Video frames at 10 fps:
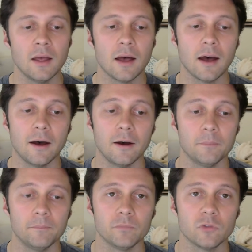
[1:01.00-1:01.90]

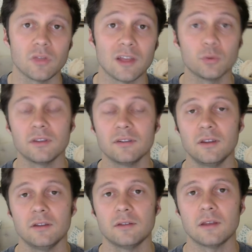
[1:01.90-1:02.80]
So that's what this
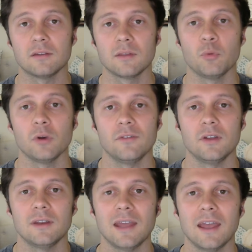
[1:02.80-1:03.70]
is. That's the point of
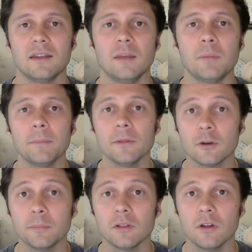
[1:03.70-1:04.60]
it. And be a
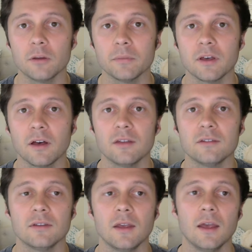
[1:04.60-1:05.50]
little bit long
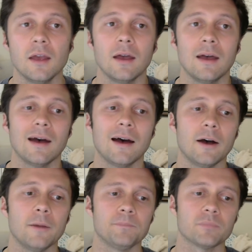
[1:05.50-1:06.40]
because
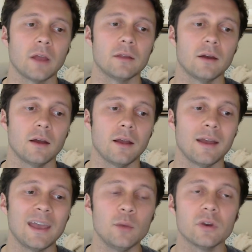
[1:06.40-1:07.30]
I
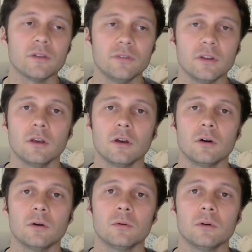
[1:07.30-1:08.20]
hate when a
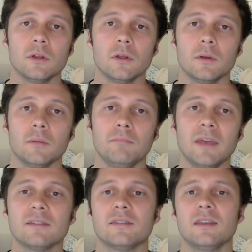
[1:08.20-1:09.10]
video
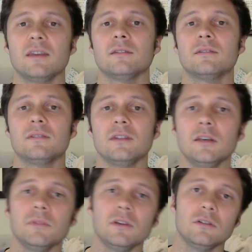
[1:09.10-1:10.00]
makes things
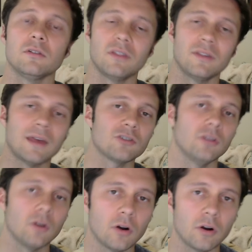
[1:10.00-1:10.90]
seem easier than they
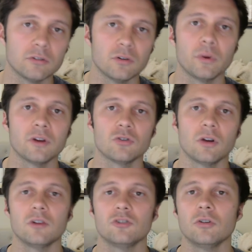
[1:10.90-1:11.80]
actually are. So I want to
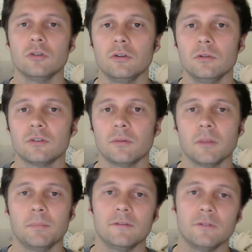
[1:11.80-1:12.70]
try to show you some of
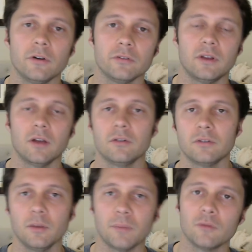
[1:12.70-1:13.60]
the pitfalls and errors
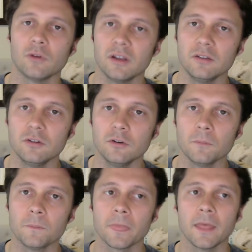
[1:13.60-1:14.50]
that you might run into.
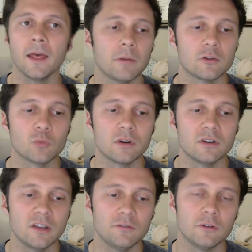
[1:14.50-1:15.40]
I just wanted
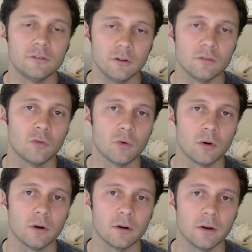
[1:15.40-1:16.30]
to give you a feel
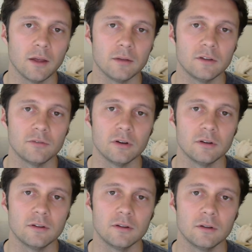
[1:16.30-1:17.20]
for different,